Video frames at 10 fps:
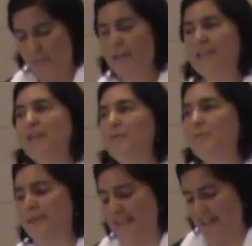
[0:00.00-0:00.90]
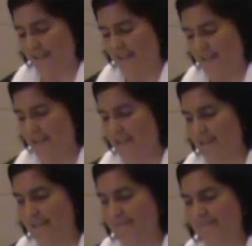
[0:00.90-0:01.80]
where you will be tested
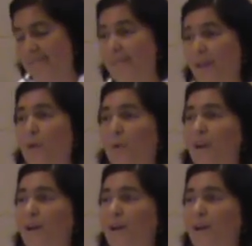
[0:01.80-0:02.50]
or